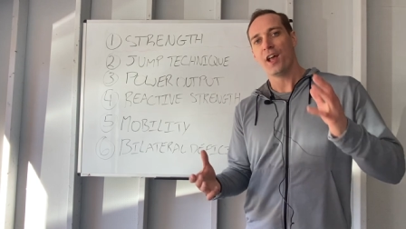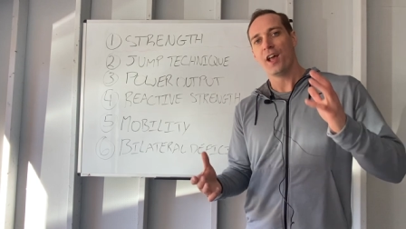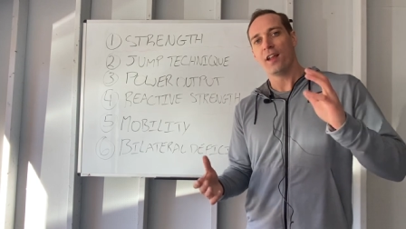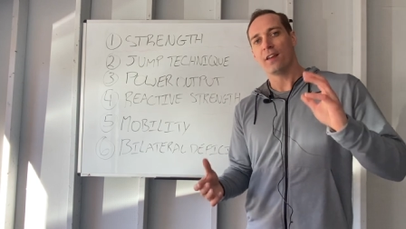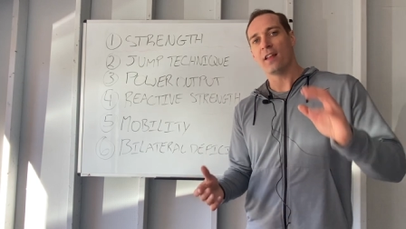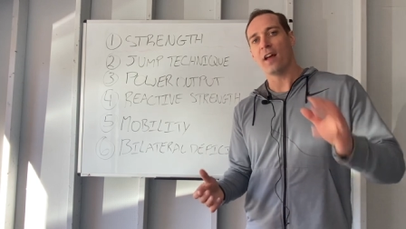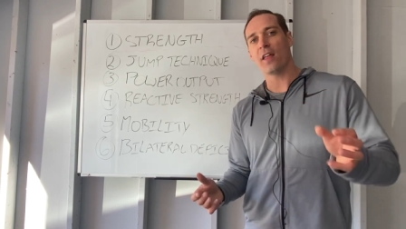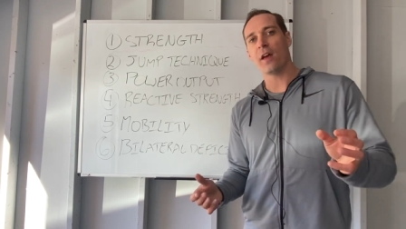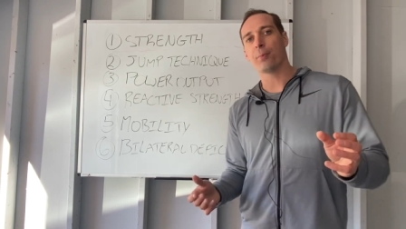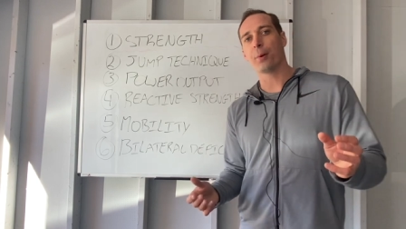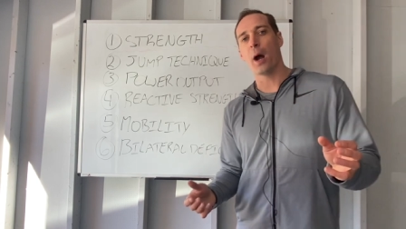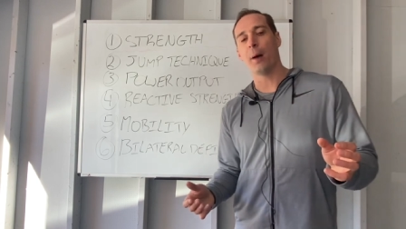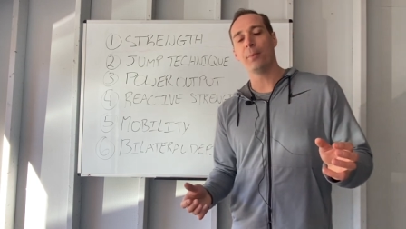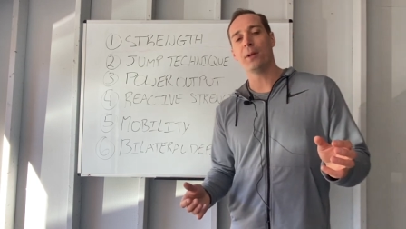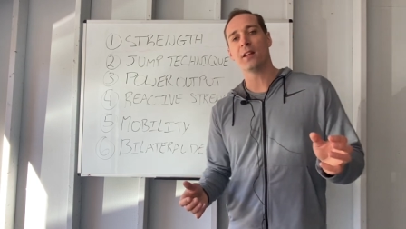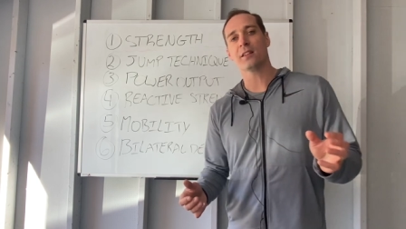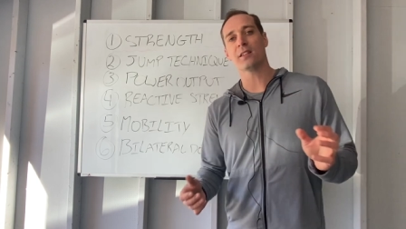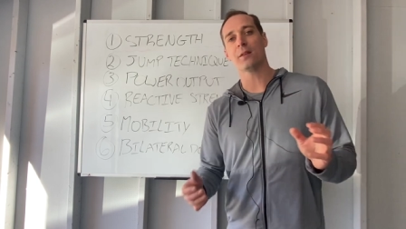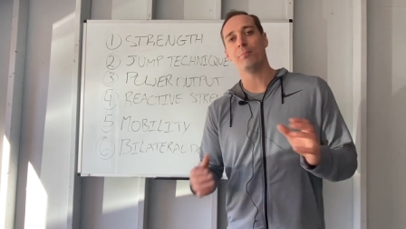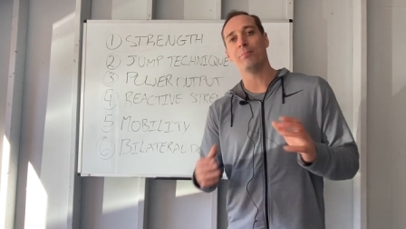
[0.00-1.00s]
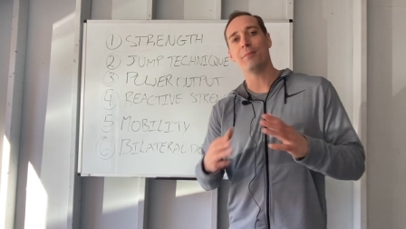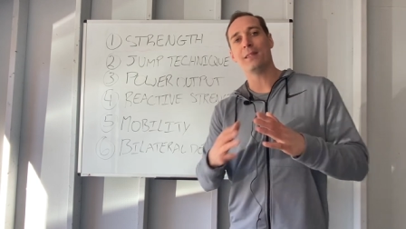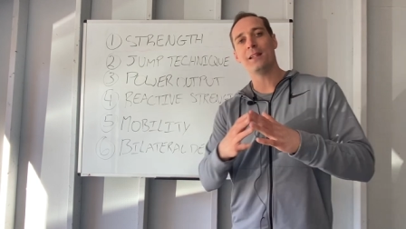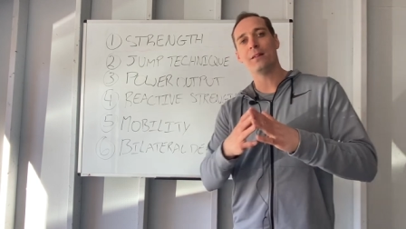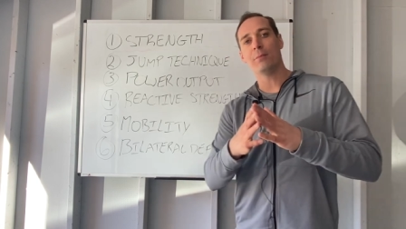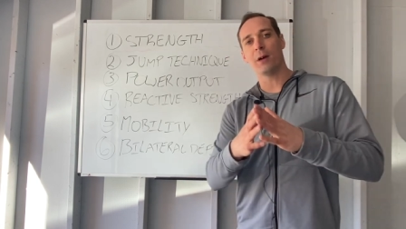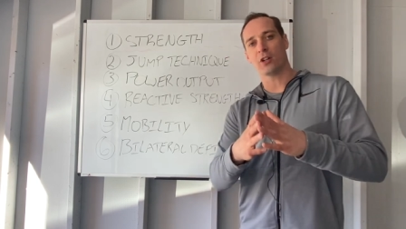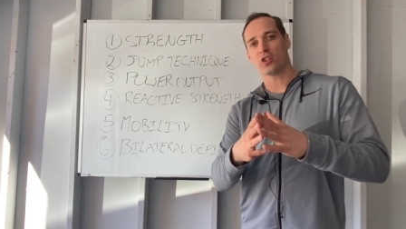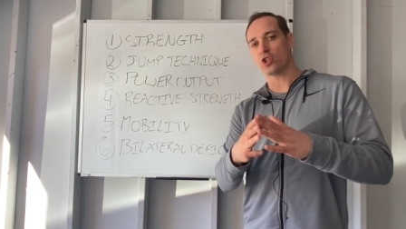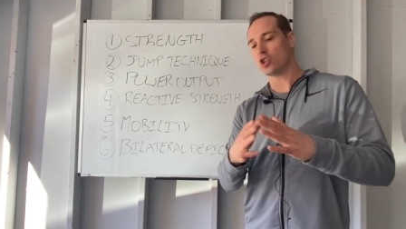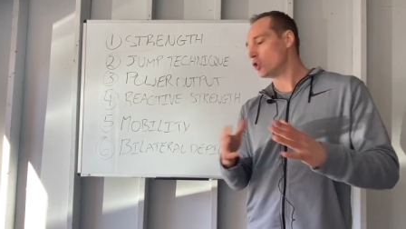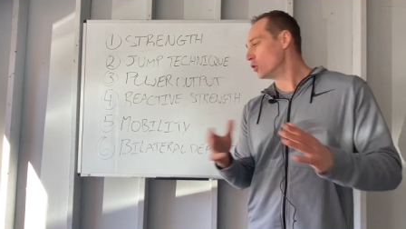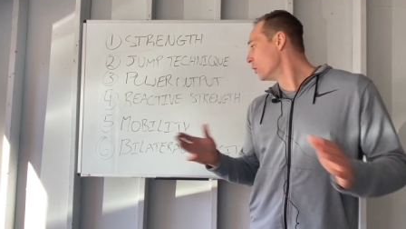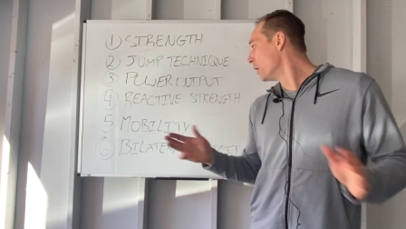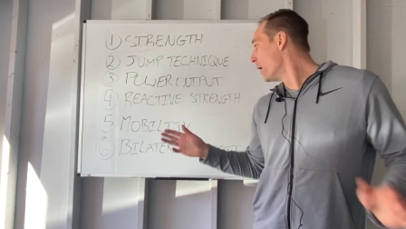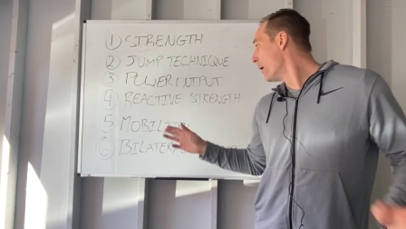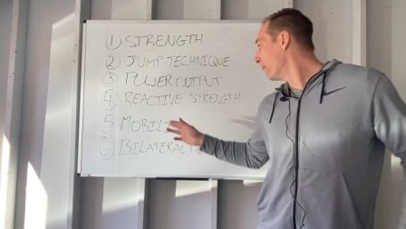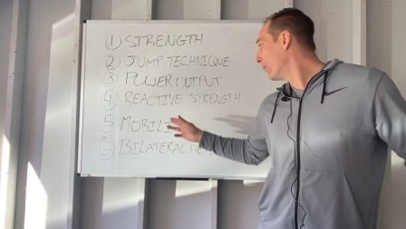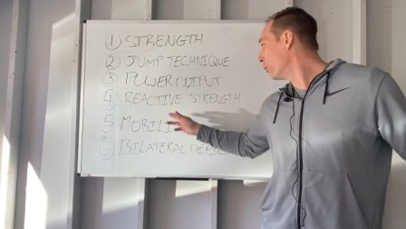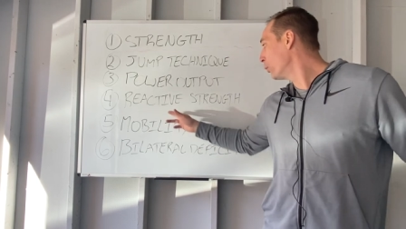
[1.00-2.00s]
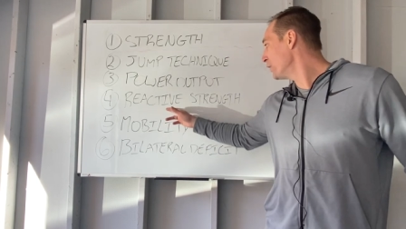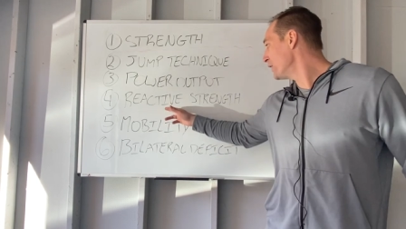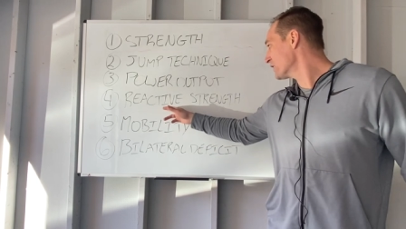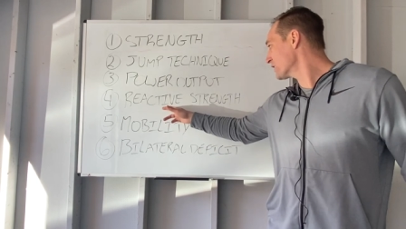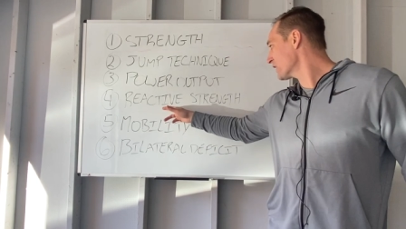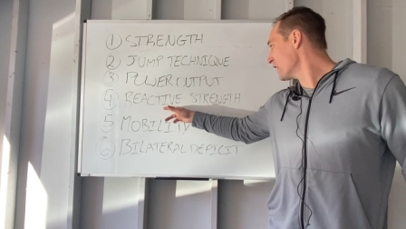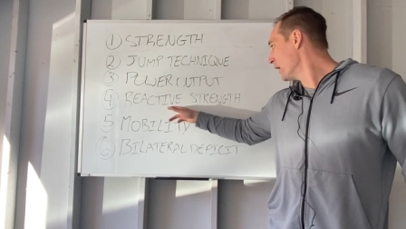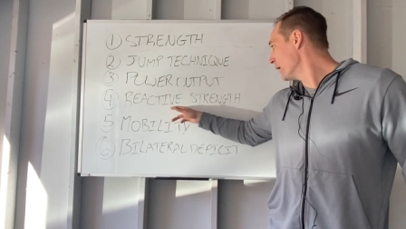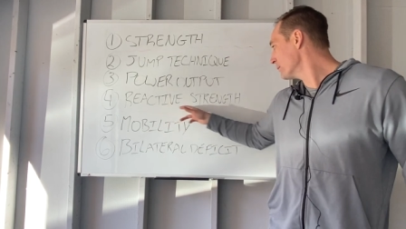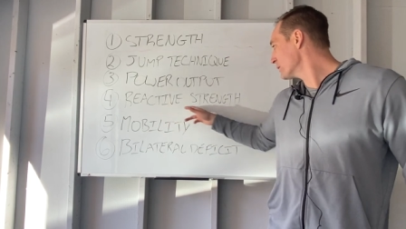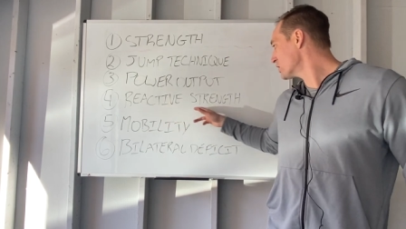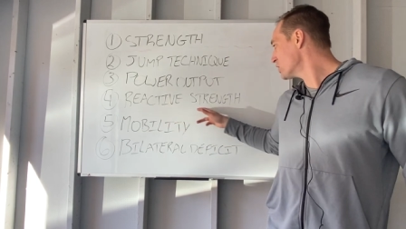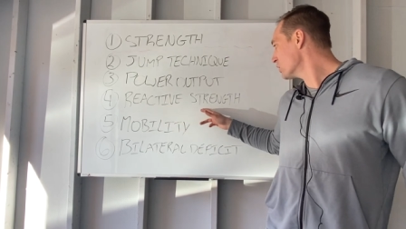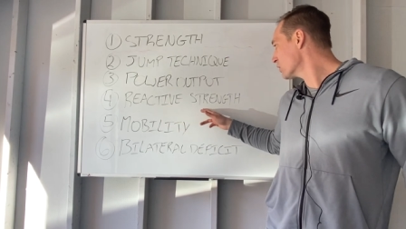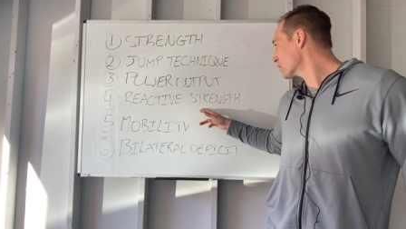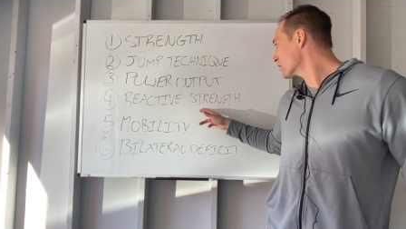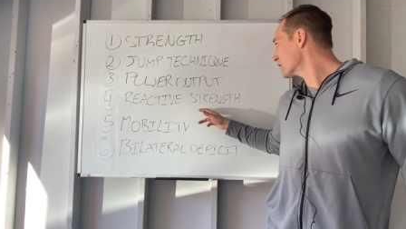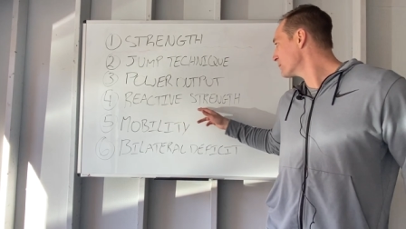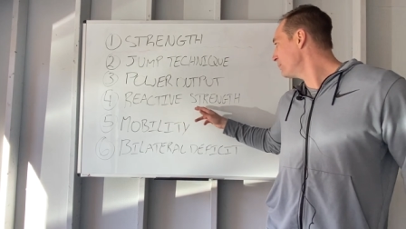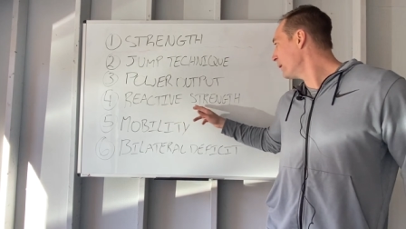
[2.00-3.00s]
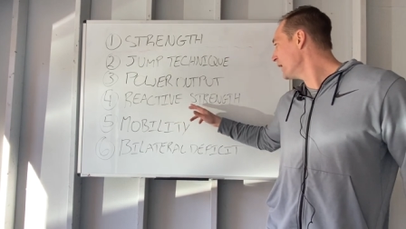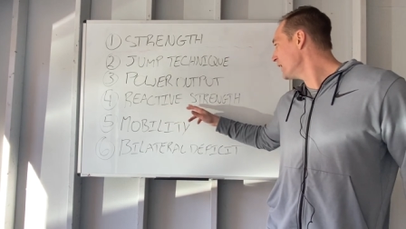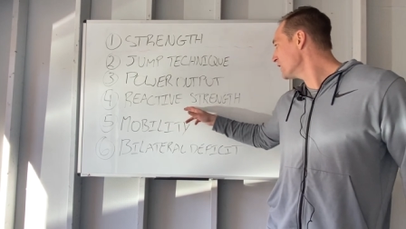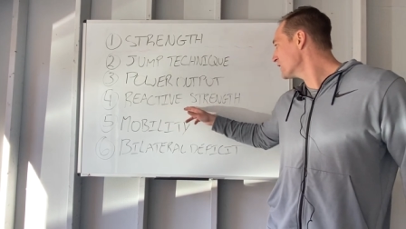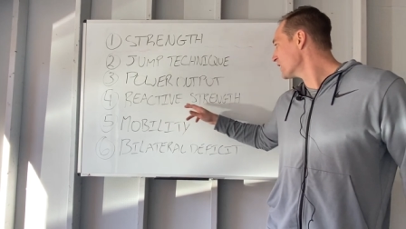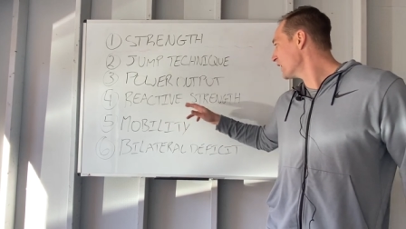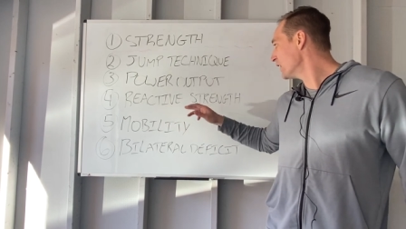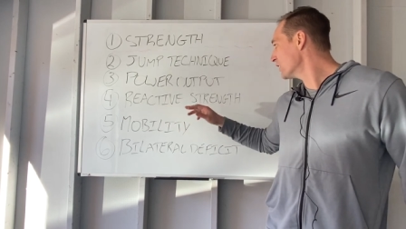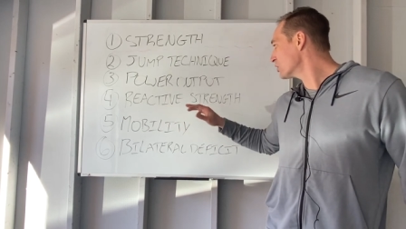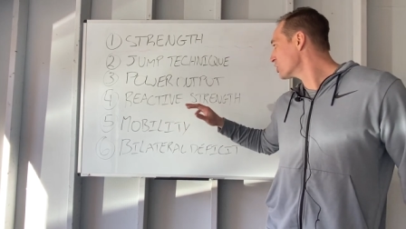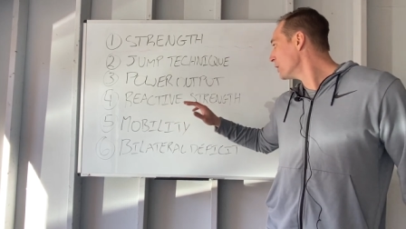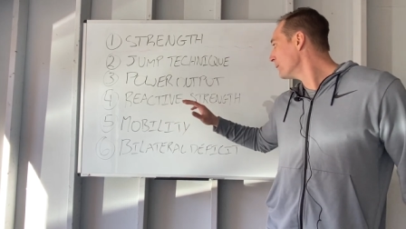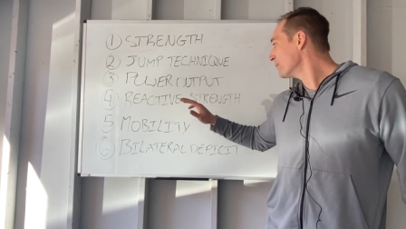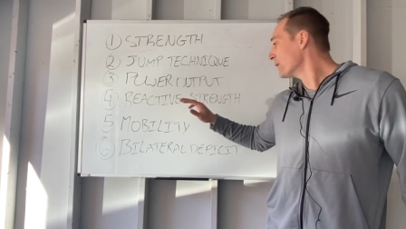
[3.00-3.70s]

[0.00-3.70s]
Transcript: Now, that probably doesn't mean much to you, but when this comes to your spike touch,